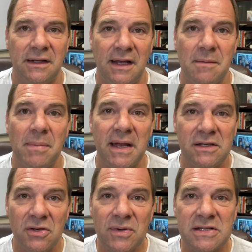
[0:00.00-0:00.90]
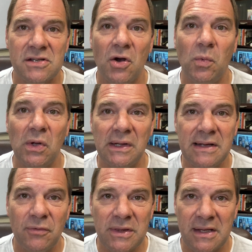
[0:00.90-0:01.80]
And by doing so, we'll
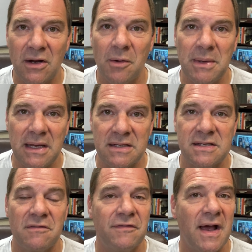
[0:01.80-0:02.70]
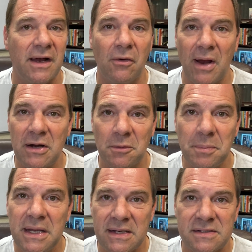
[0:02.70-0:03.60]
live within our means and find greater
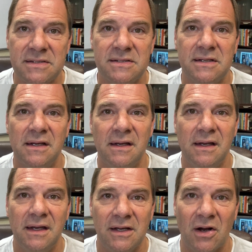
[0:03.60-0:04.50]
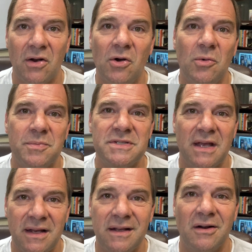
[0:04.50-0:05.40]
peace in our homes
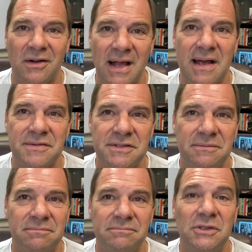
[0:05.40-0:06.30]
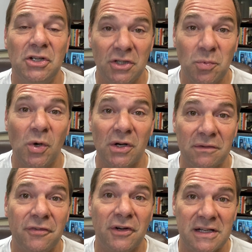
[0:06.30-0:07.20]
and in our lives. Good
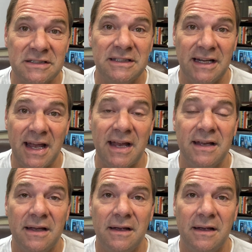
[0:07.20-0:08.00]
word for us today.